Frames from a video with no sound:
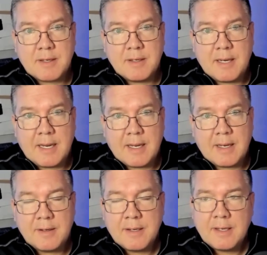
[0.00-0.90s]
And
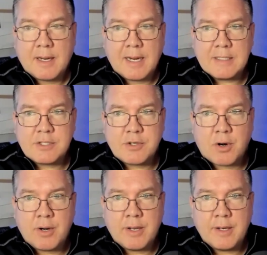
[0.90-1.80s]
and I
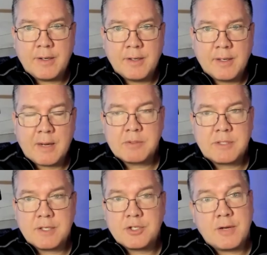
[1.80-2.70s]
started, I was
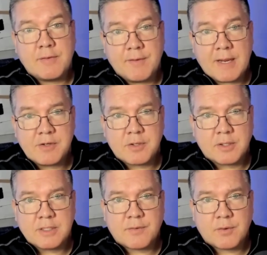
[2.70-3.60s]
the chief
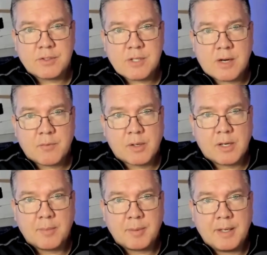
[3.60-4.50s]
evangelist for a software
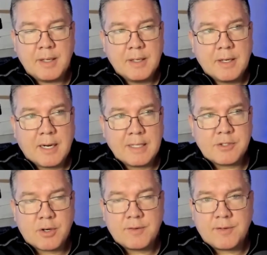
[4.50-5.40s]
company. I
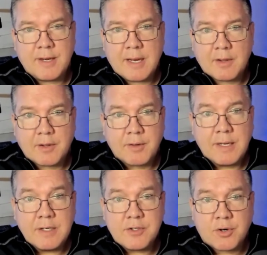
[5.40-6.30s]
started sending out a little
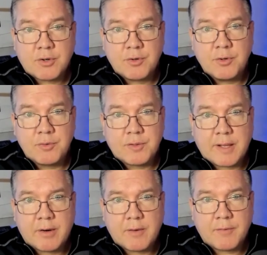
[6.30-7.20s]
internal
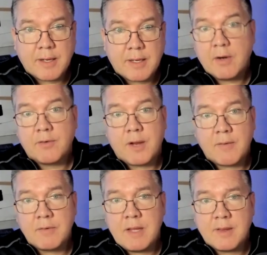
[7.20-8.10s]
newsletter of like, here's
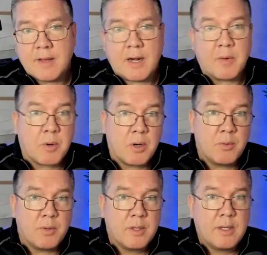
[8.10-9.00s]
everything that I
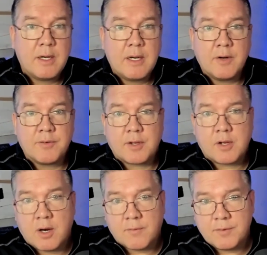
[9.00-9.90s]
wrote, here's the
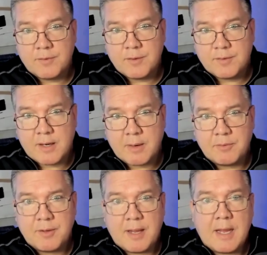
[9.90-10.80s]
conferences that I
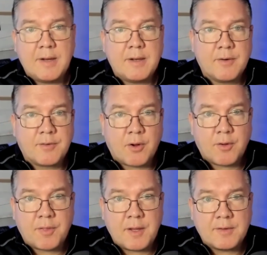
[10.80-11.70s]
was at, here's
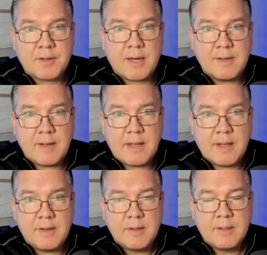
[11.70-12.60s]
all the things that I
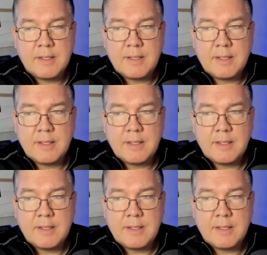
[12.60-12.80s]
did.